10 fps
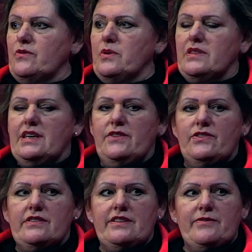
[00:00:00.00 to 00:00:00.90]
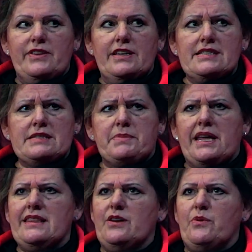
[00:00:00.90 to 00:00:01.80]
worth of gift certificates. But
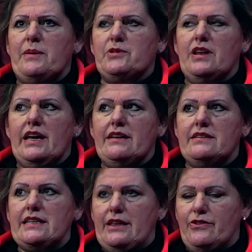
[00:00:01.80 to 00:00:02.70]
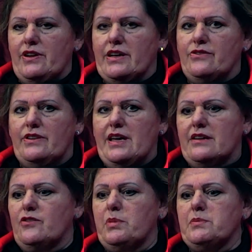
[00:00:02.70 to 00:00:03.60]
I think we're up to like nearly 300 now
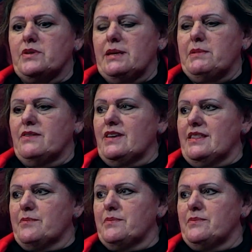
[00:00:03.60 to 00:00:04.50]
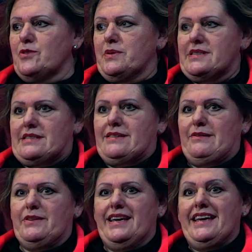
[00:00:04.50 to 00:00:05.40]
because people keep giving them to us. So
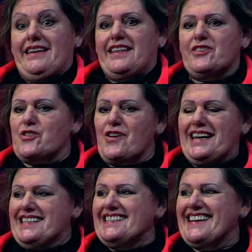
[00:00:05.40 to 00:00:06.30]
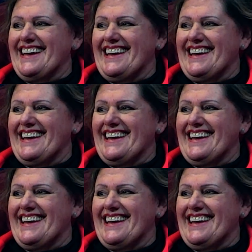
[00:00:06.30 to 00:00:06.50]
that's great. Yeah,